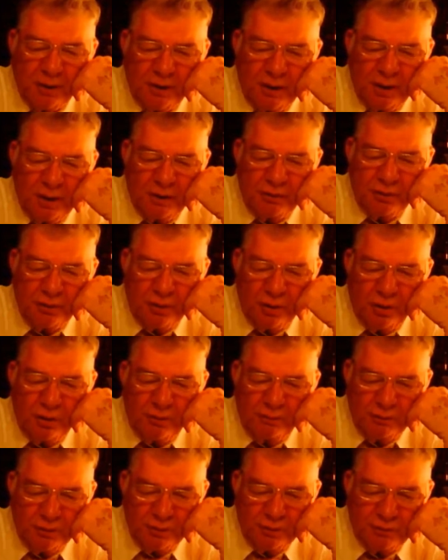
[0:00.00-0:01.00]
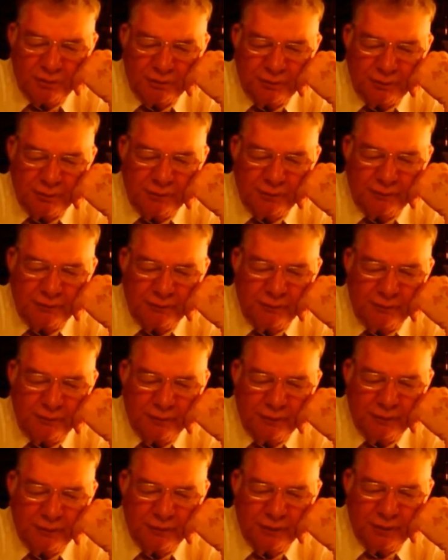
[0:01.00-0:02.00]
Let not mercy
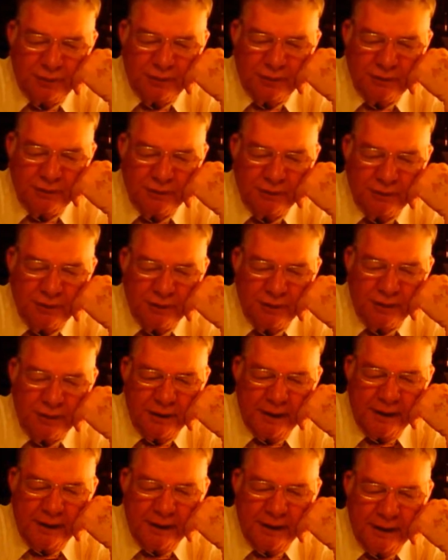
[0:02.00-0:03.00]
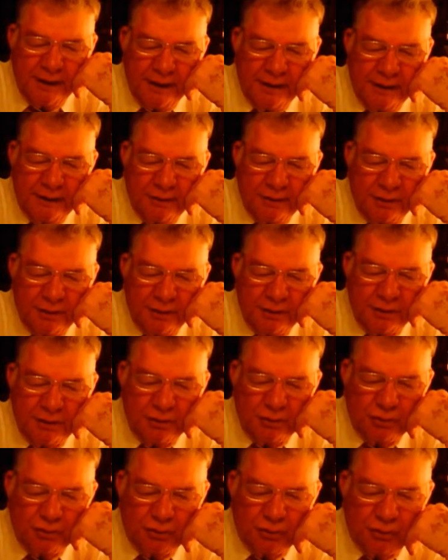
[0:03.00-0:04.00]
forsake thee. And
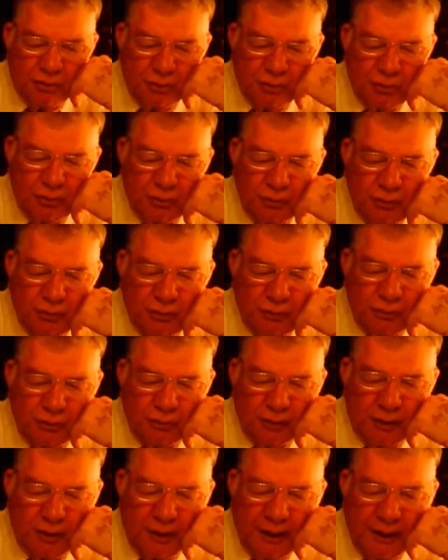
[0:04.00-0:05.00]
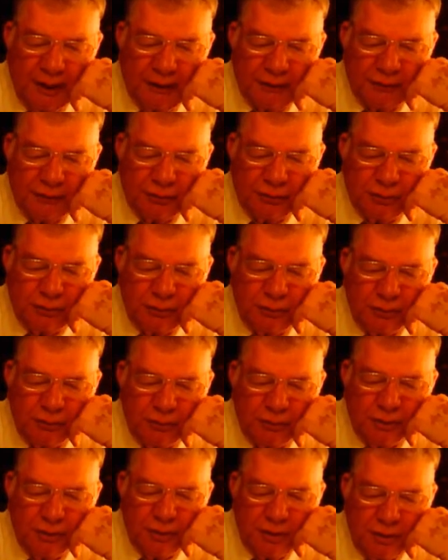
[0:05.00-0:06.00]
truth and
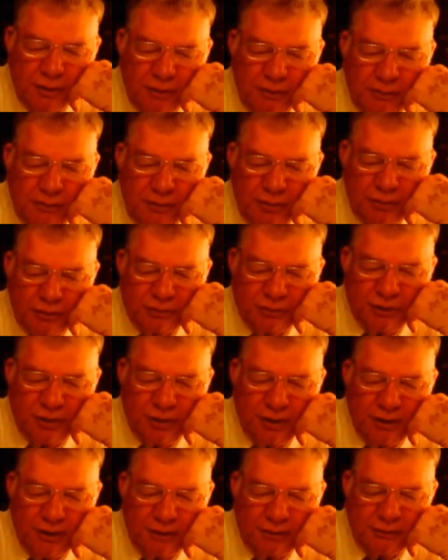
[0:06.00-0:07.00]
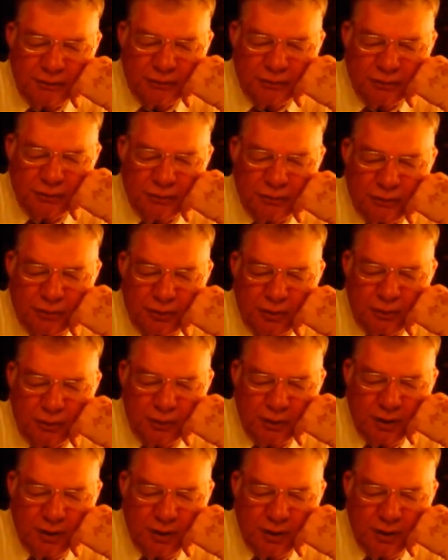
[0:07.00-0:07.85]
truth. Mercy and truth go